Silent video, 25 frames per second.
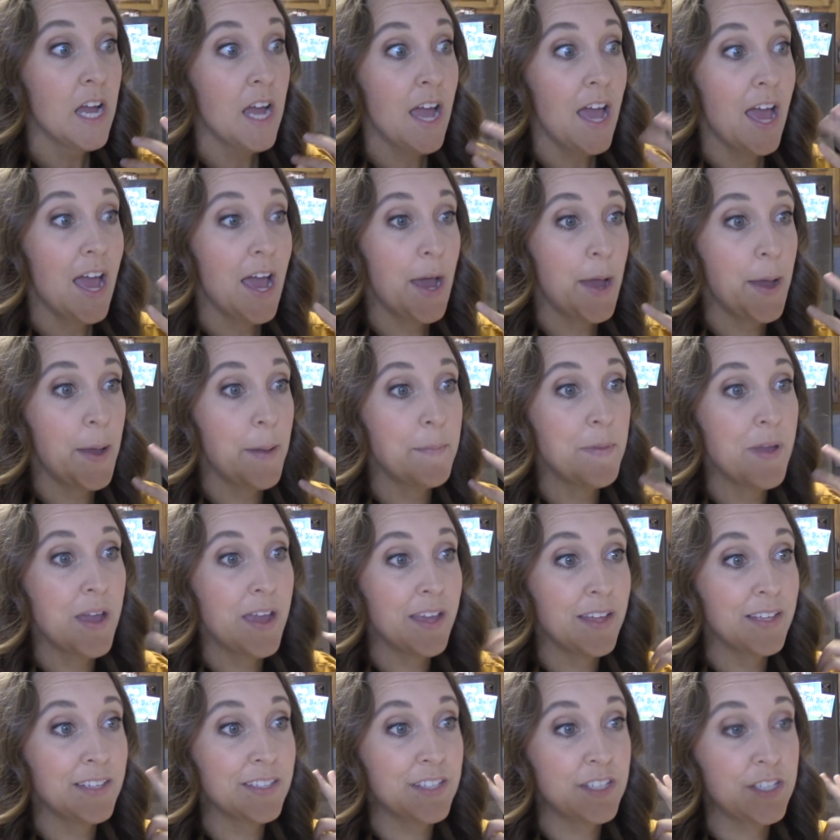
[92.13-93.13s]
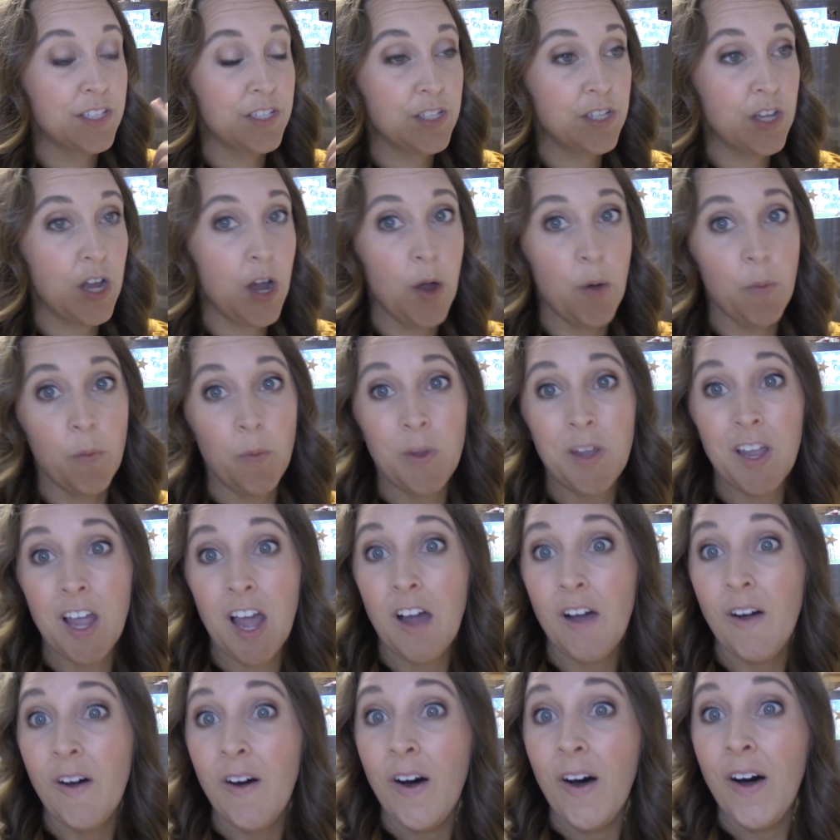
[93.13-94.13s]
And so we
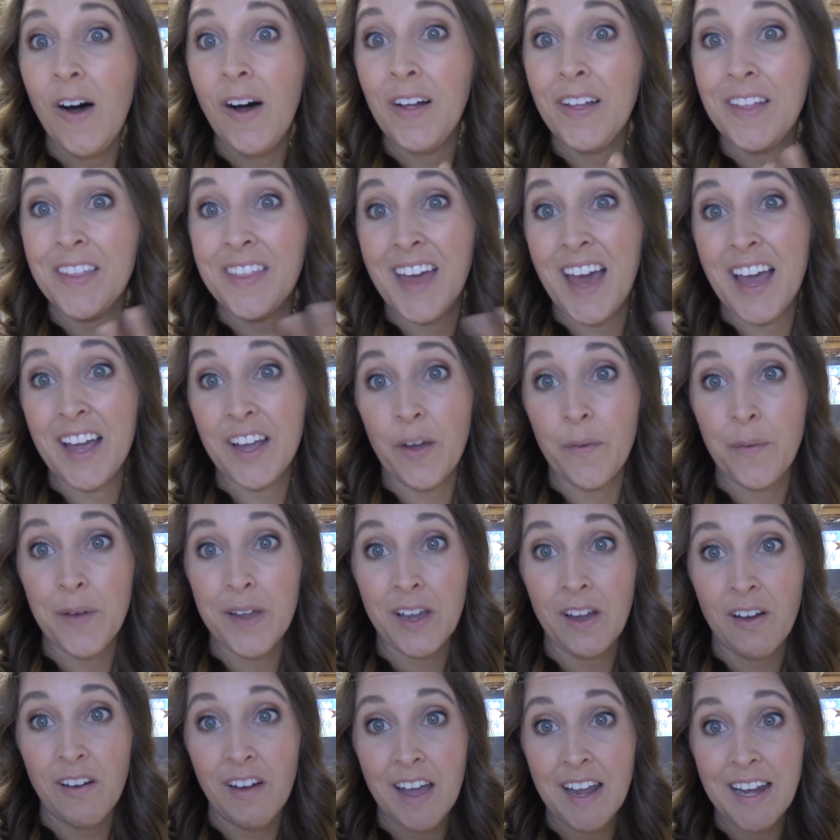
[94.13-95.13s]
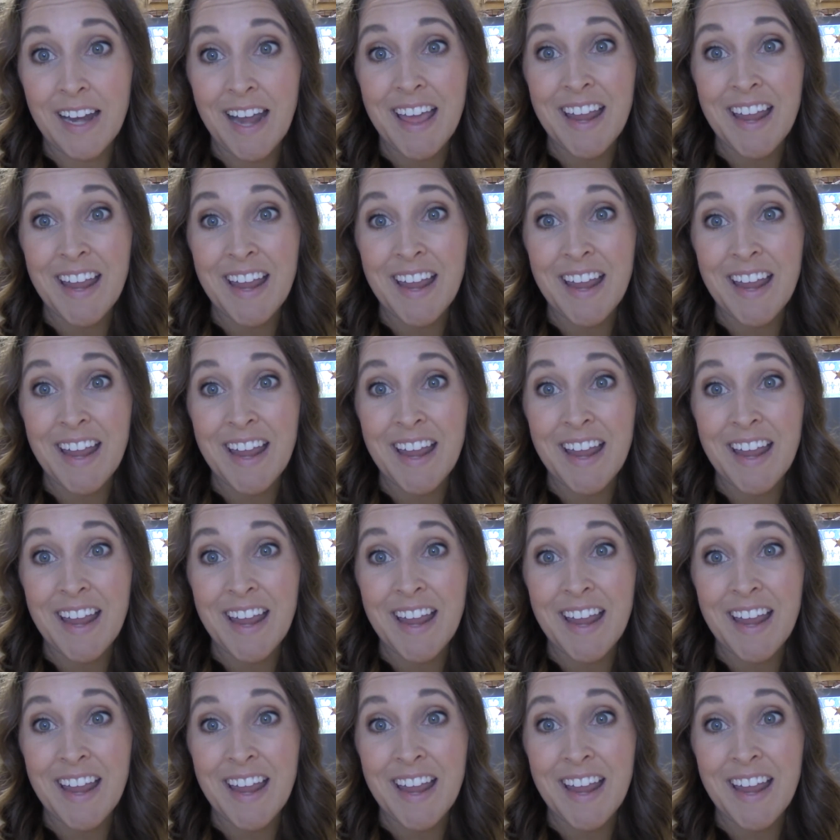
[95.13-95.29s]
got all of that going on,